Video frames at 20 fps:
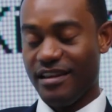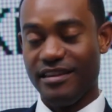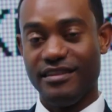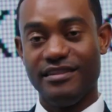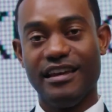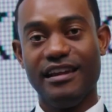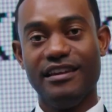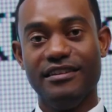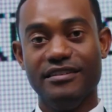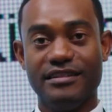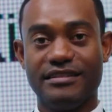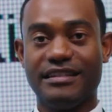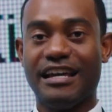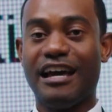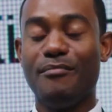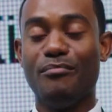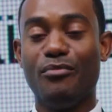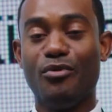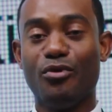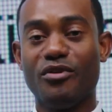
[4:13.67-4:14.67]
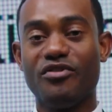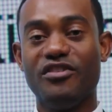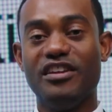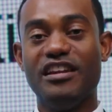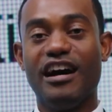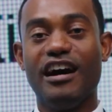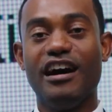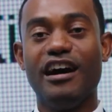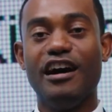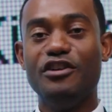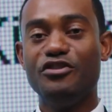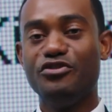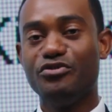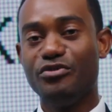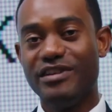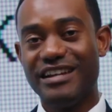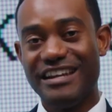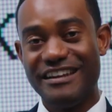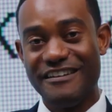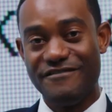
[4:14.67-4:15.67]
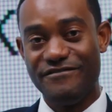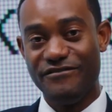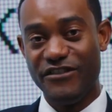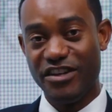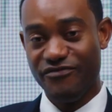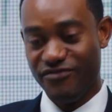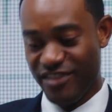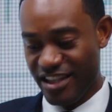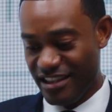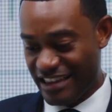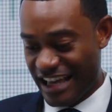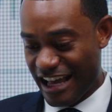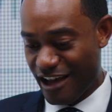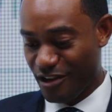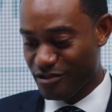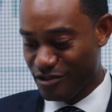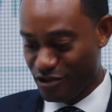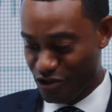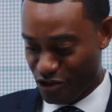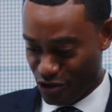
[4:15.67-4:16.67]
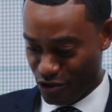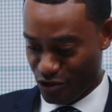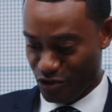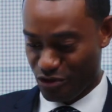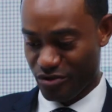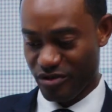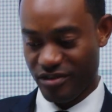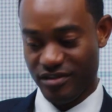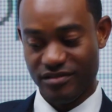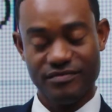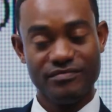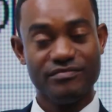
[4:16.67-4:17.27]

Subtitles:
they looked at more than 150,000 children